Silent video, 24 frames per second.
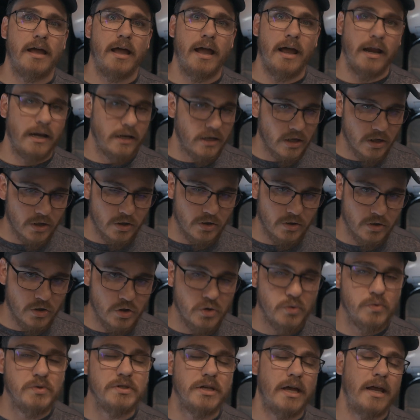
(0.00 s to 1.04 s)
and
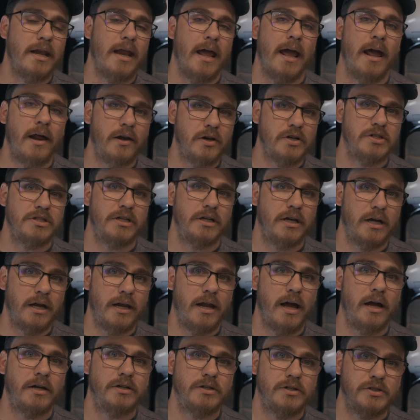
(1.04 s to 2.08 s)
use an Anderson
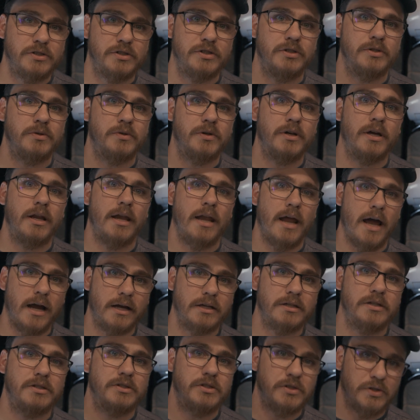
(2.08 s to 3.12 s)
connector to
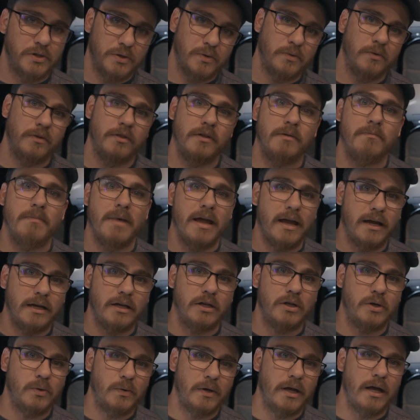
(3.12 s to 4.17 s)
connect to the main
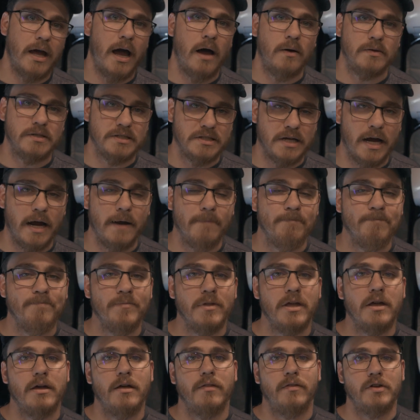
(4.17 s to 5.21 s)
unit outside.
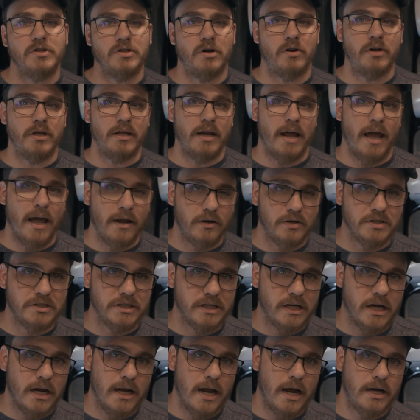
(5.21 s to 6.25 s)
There's already an
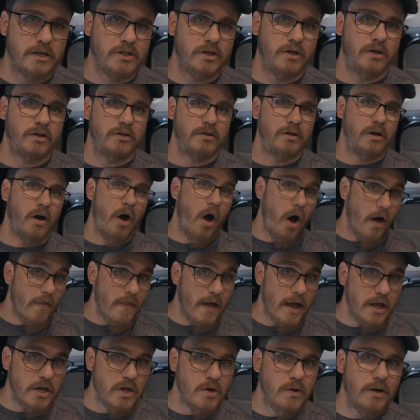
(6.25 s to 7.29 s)
Anderson connector on
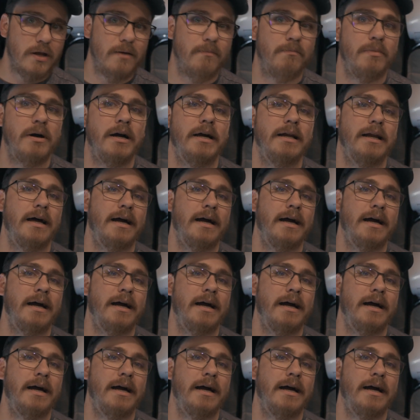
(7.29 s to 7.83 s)
that unit, but